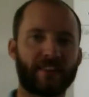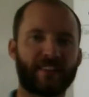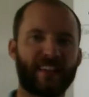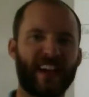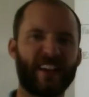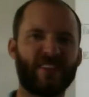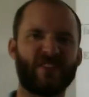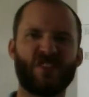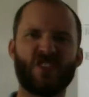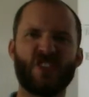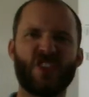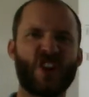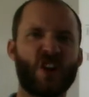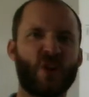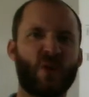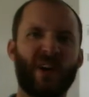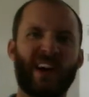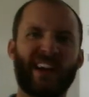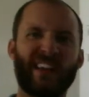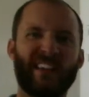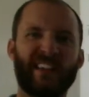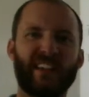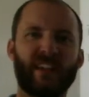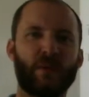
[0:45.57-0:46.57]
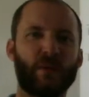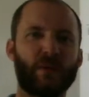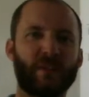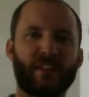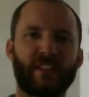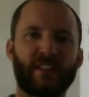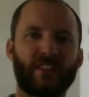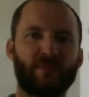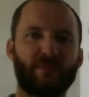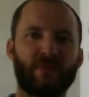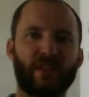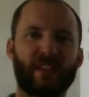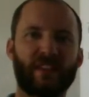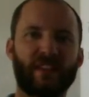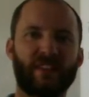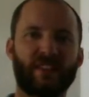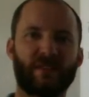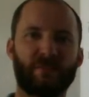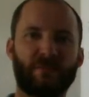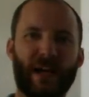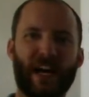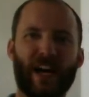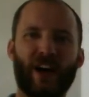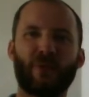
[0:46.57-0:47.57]
I have no idea what this myth is
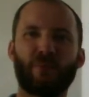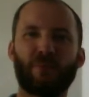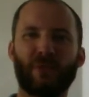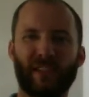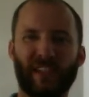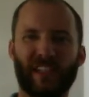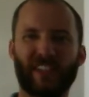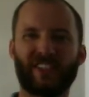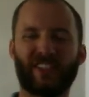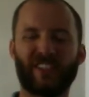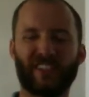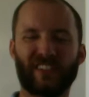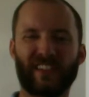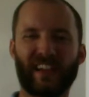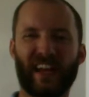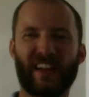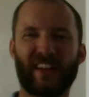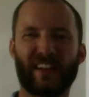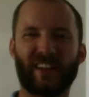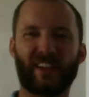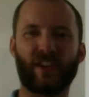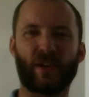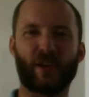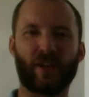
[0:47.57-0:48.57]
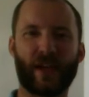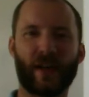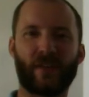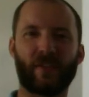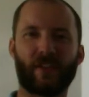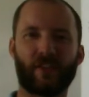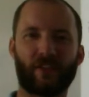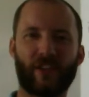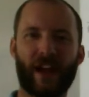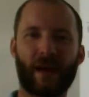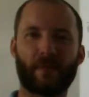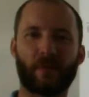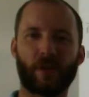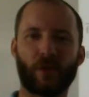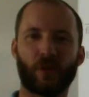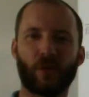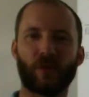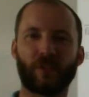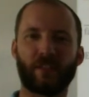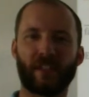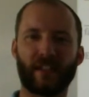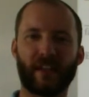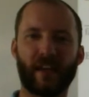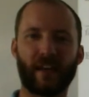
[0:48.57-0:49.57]
about, but let's just kind of go down the rabbit hole
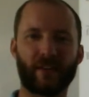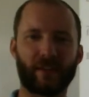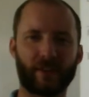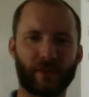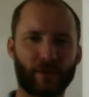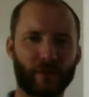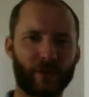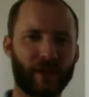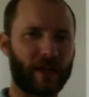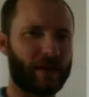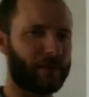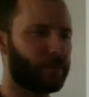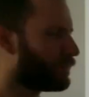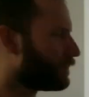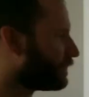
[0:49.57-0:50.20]
together, okay?